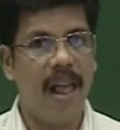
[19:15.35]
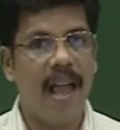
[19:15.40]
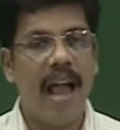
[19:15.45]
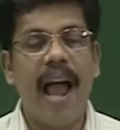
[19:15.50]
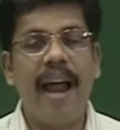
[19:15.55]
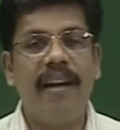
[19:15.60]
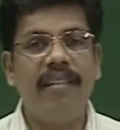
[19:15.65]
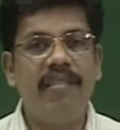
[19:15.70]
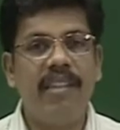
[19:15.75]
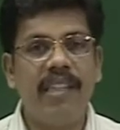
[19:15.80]

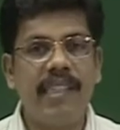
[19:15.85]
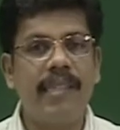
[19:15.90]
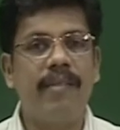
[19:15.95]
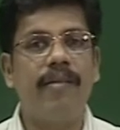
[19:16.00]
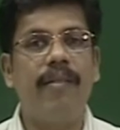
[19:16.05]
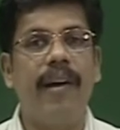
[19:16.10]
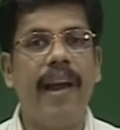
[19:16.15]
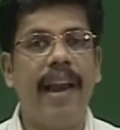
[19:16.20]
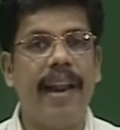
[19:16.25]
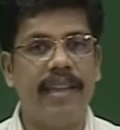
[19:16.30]
And this
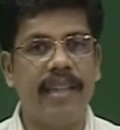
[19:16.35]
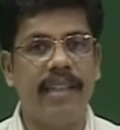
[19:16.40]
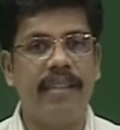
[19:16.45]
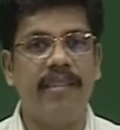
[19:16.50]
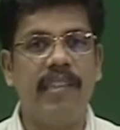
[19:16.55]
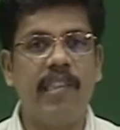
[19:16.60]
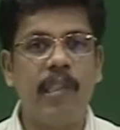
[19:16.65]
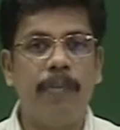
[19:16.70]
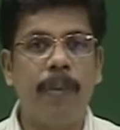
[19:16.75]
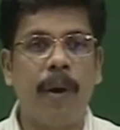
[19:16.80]
relating,
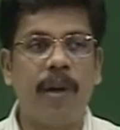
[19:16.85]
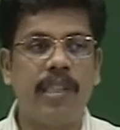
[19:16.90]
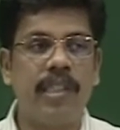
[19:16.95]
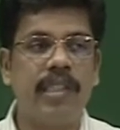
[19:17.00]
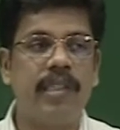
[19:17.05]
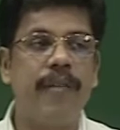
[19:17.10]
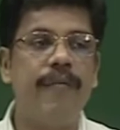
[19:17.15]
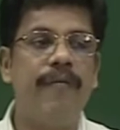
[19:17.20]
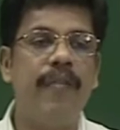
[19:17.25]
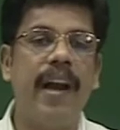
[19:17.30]
this process
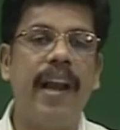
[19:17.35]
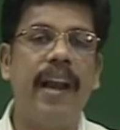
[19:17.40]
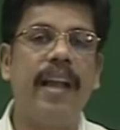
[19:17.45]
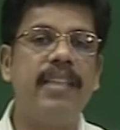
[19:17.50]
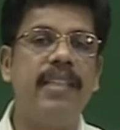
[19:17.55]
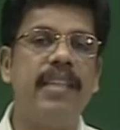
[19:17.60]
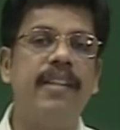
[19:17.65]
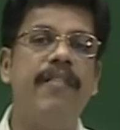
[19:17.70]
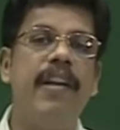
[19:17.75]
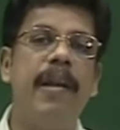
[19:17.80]
of
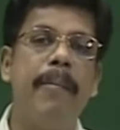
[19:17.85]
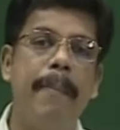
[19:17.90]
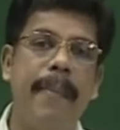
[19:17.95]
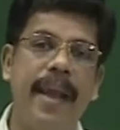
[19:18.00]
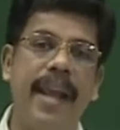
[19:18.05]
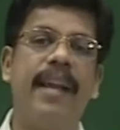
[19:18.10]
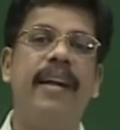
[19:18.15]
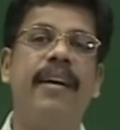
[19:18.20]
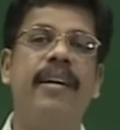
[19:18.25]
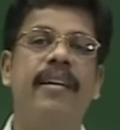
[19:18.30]
relating will
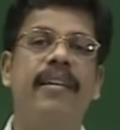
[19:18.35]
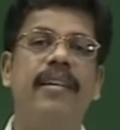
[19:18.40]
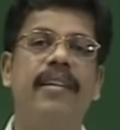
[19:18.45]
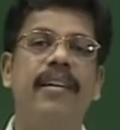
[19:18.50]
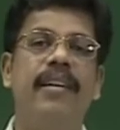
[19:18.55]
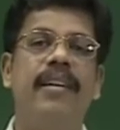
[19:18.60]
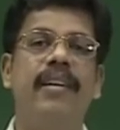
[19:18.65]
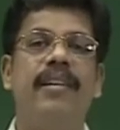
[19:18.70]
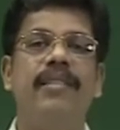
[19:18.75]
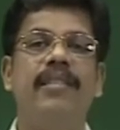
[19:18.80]
make
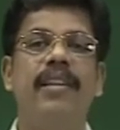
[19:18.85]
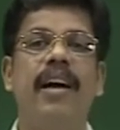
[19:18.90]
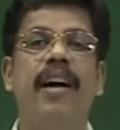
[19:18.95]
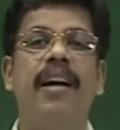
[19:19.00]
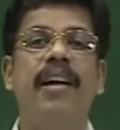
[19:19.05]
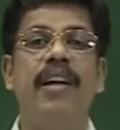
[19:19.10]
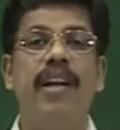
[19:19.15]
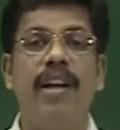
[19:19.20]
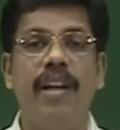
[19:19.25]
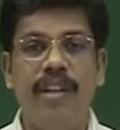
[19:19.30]
the
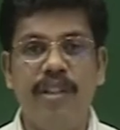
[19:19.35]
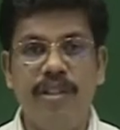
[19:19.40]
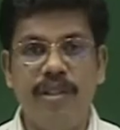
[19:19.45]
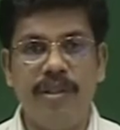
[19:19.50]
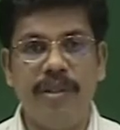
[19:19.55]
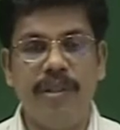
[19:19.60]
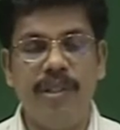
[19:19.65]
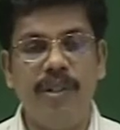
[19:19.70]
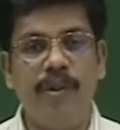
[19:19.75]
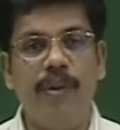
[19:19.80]

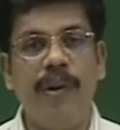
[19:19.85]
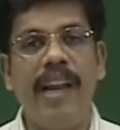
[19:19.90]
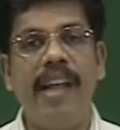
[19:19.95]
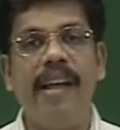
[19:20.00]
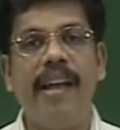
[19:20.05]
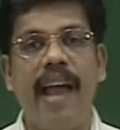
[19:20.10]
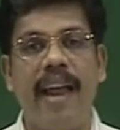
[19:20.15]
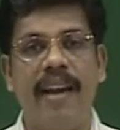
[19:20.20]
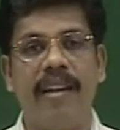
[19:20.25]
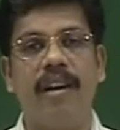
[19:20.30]
newly
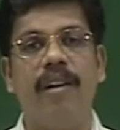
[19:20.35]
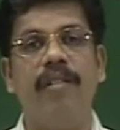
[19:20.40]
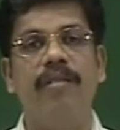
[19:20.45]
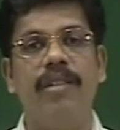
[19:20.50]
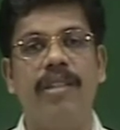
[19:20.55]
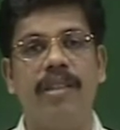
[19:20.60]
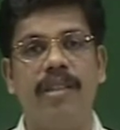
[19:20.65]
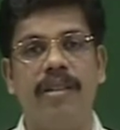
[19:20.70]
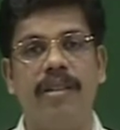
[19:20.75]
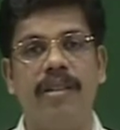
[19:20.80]

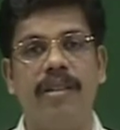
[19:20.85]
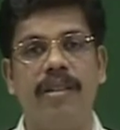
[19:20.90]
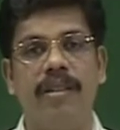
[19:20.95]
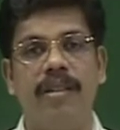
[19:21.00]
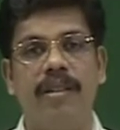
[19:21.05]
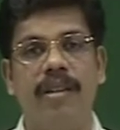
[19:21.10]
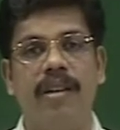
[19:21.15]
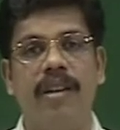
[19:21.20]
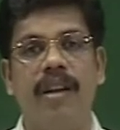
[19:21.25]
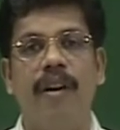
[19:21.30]
encountered
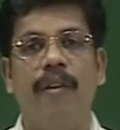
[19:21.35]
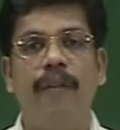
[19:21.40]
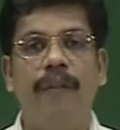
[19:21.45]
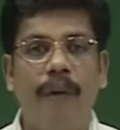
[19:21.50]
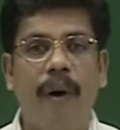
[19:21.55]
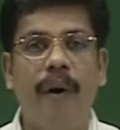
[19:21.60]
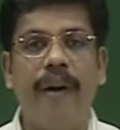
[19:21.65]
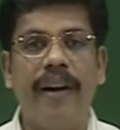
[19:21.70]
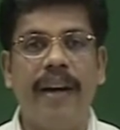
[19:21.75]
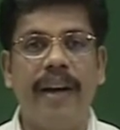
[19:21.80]

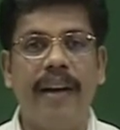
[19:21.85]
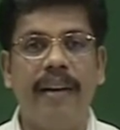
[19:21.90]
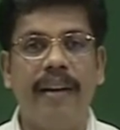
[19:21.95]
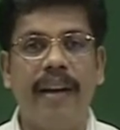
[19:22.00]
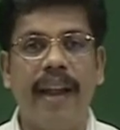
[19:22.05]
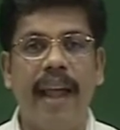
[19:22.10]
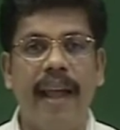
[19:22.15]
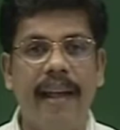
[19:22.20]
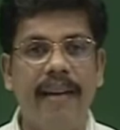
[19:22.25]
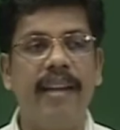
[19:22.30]
foreign
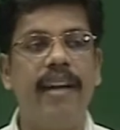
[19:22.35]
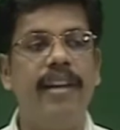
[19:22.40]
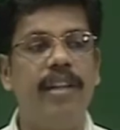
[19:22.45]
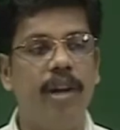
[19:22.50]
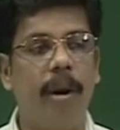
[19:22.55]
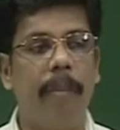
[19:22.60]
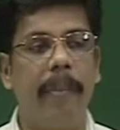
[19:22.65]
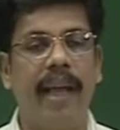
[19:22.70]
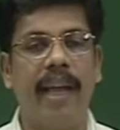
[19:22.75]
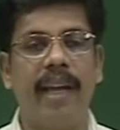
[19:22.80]
alien
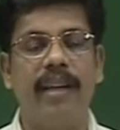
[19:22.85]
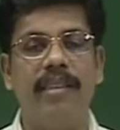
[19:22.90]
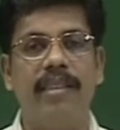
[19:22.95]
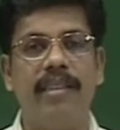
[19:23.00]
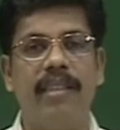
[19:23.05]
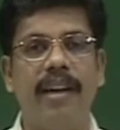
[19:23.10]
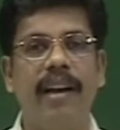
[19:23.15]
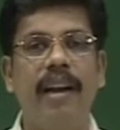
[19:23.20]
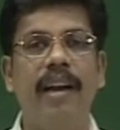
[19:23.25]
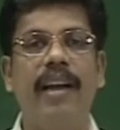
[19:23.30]
domain
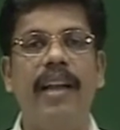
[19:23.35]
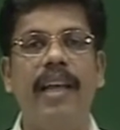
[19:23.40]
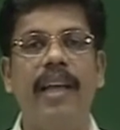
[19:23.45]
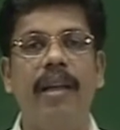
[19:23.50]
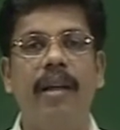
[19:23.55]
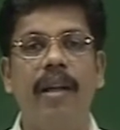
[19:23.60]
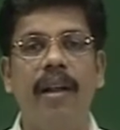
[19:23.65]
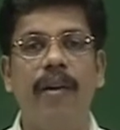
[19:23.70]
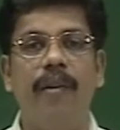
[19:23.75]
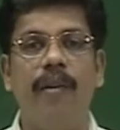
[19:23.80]

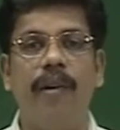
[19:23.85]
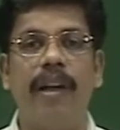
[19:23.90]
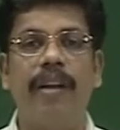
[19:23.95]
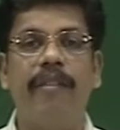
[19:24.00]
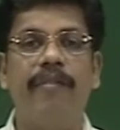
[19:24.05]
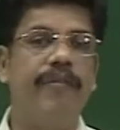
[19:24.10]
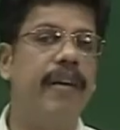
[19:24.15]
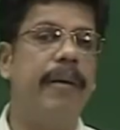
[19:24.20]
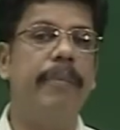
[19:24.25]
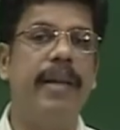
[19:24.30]
suddenly looking
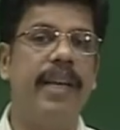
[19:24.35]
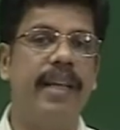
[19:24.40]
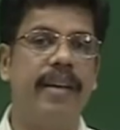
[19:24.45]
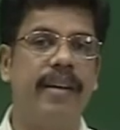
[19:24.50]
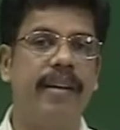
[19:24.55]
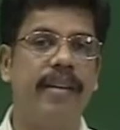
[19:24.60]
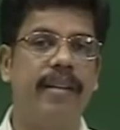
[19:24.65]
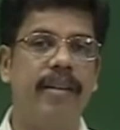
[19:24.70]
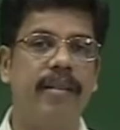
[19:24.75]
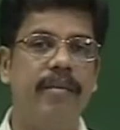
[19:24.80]
familiar,
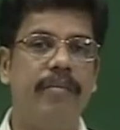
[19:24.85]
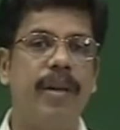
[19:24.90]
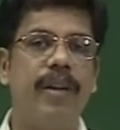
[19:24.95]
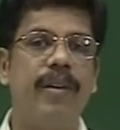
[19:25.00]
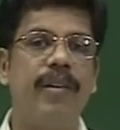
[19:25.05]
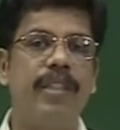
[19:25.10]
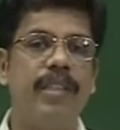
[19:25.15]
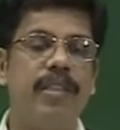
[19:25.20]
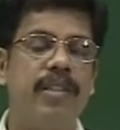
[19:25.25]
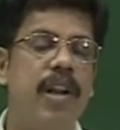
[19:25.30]

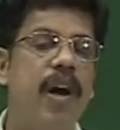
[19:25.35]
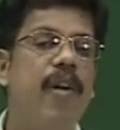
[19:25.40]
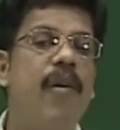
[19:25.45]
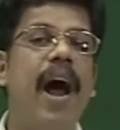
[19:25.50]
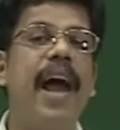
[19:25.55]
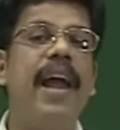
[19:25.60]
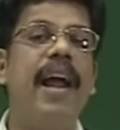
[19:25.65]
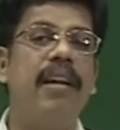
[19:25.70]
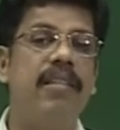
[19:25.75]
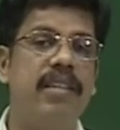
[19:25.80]
because now
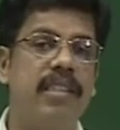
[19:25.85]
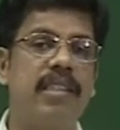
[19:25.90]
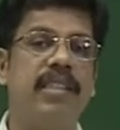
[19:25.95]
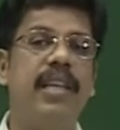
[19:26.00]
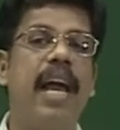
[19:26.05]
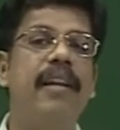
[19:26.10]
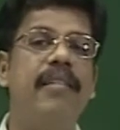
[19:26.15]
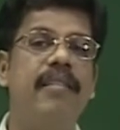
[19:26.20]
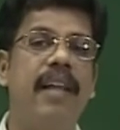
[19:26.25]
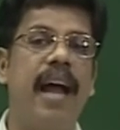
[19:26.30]
I
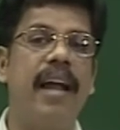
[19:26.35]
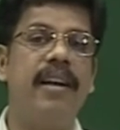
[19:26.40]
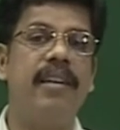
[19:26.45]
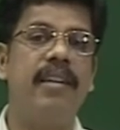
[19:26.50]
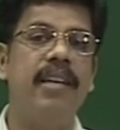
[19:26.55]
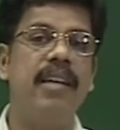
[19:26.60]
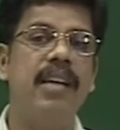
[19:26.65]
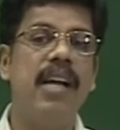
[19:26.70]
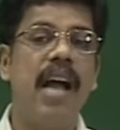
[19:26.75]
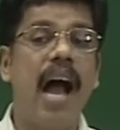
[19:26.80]
understand that
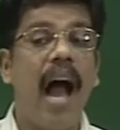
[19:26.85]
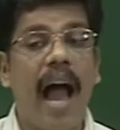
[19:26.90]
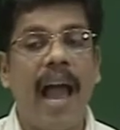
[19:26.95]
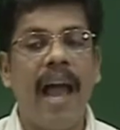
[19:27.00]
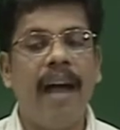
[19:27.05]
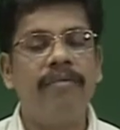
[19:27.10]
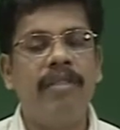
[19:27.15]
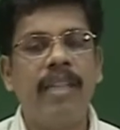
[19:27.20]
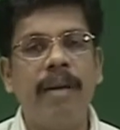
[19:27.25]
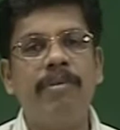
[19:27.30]
I
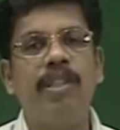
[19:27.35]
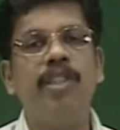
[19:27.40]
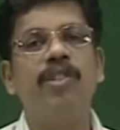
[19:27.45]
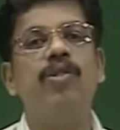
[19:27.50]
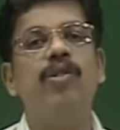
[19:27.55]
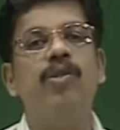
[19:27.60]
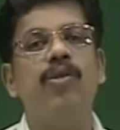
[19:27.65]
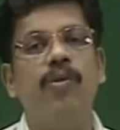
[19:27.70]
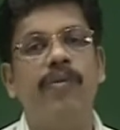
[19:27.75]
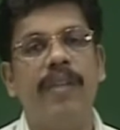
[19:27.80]
have something to
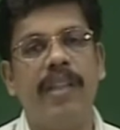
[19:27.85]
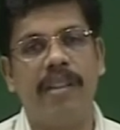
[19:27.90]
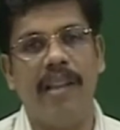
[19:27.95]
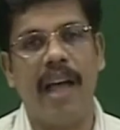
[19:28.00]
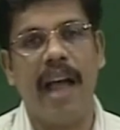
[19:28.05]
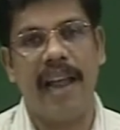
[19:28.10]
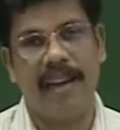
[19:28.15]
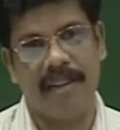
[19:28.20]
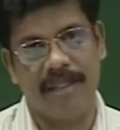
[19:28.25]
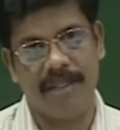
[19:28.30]
do with
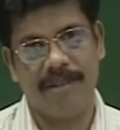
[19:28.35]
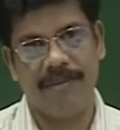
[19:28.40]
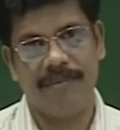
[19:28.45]
that.